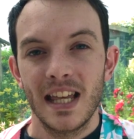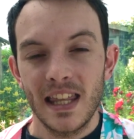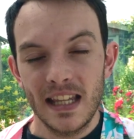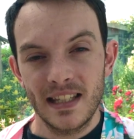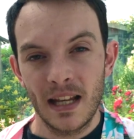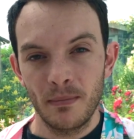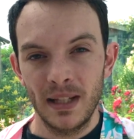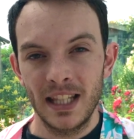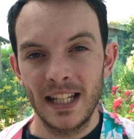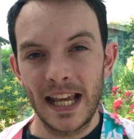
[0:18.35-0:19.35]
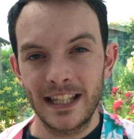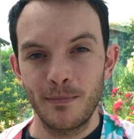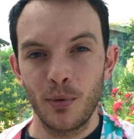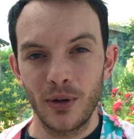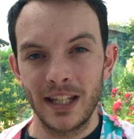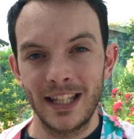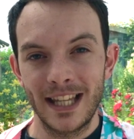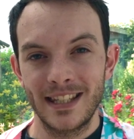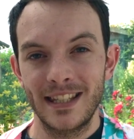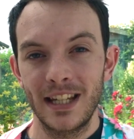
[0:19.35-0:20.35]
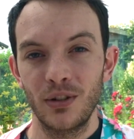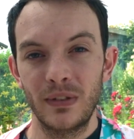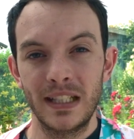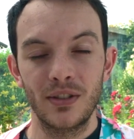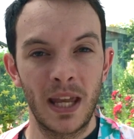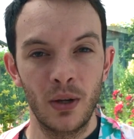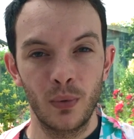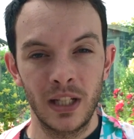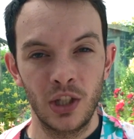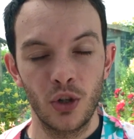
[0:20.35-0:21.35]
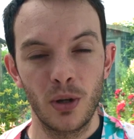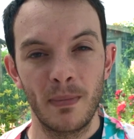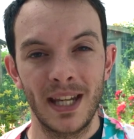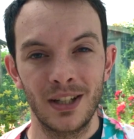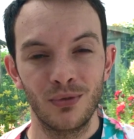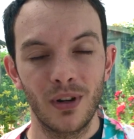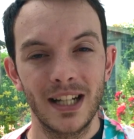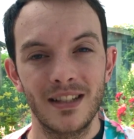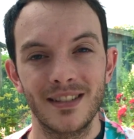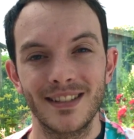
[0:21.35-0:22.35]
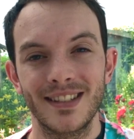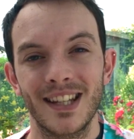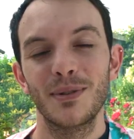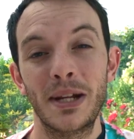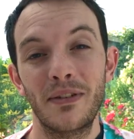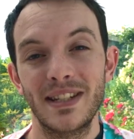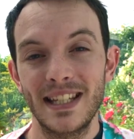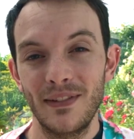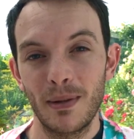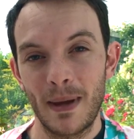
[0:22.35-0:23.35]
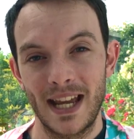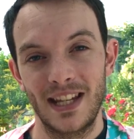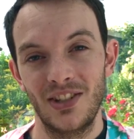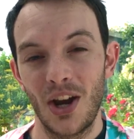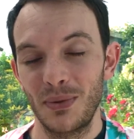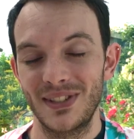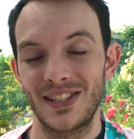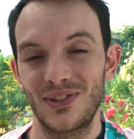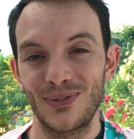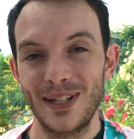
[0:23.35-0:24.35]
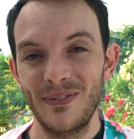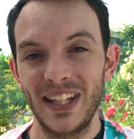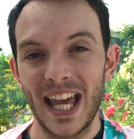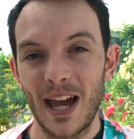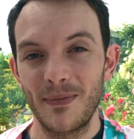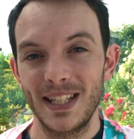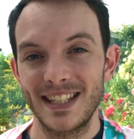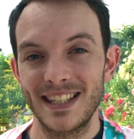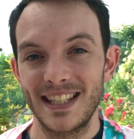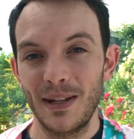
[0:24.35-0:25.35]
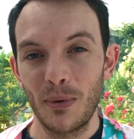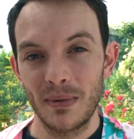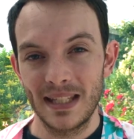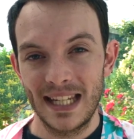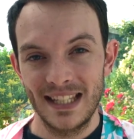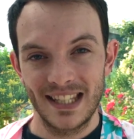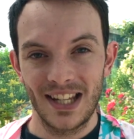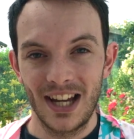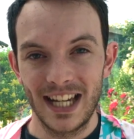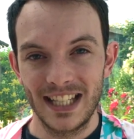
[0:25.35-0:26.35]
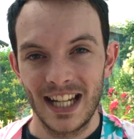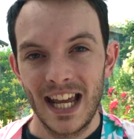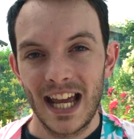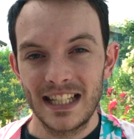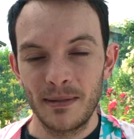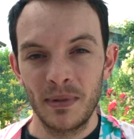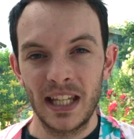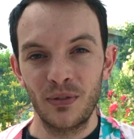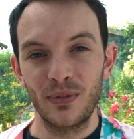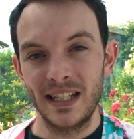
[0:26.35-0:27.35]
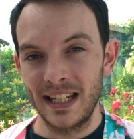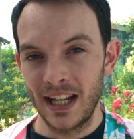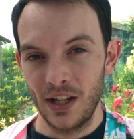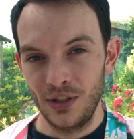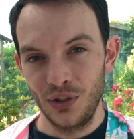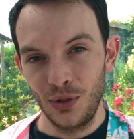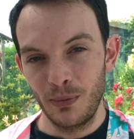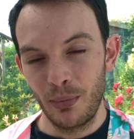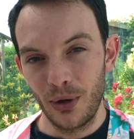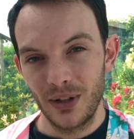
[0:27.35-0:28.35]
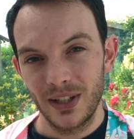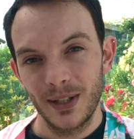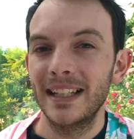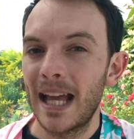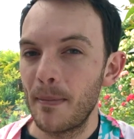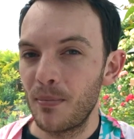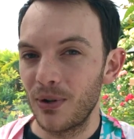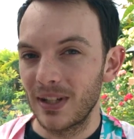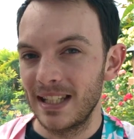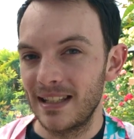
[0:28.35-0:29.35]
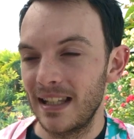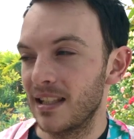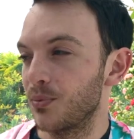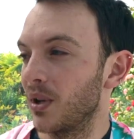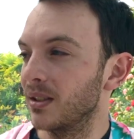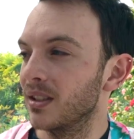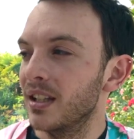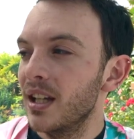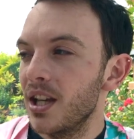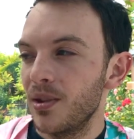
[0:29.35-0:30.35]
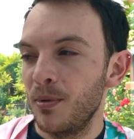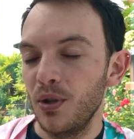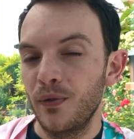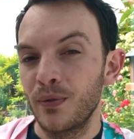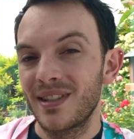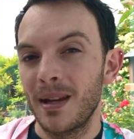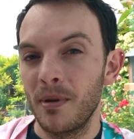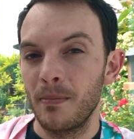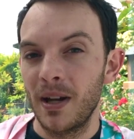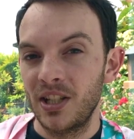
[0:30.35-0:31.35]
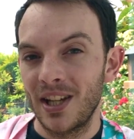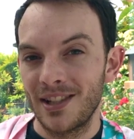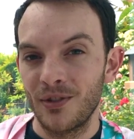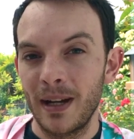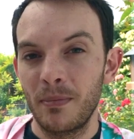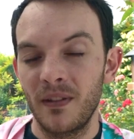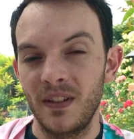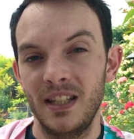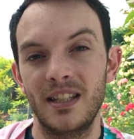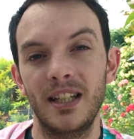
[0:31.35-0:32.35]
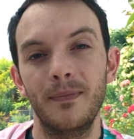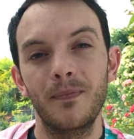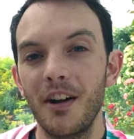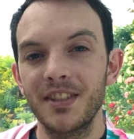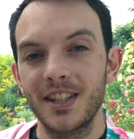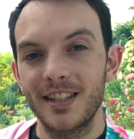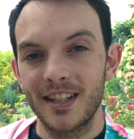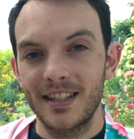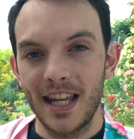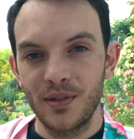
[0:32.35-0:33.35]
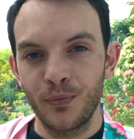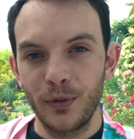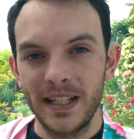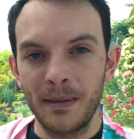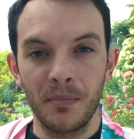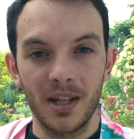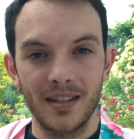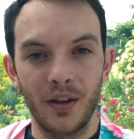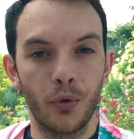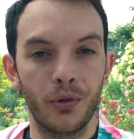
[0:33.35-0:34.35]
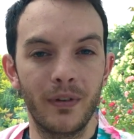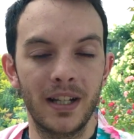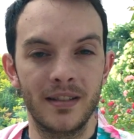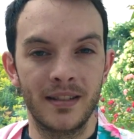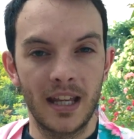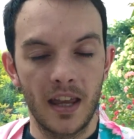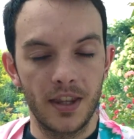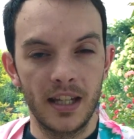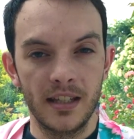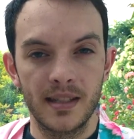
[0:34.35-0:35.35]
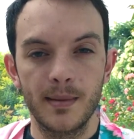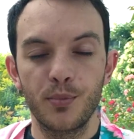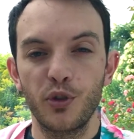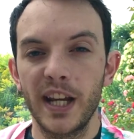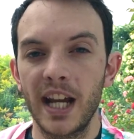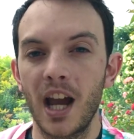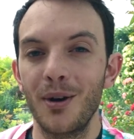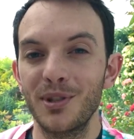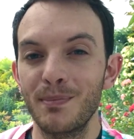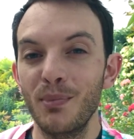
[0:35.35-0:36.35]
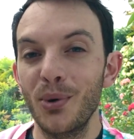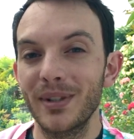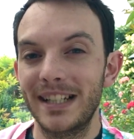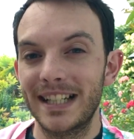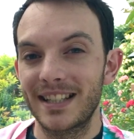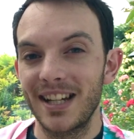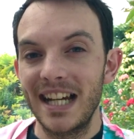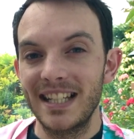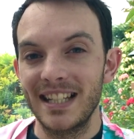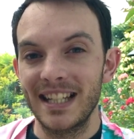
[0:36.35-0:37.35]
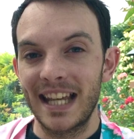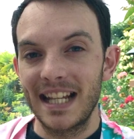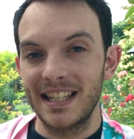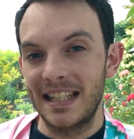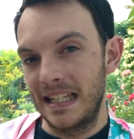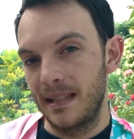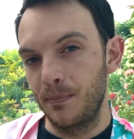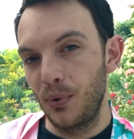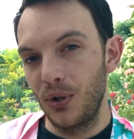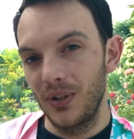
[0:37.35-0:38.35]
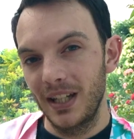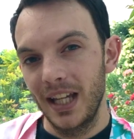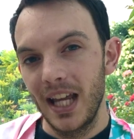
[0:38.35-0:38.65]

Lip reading: They sent me the next book in their series, Penguin European Writers. So when I received the package, I was extremely happy to see what was inside and to begin reading a new book. And that book is this one, Beautiful Summer by Cesare Pavese. After the success of reading Mercè Rodoreda's Death in Spring, I was more than excited to get to this book.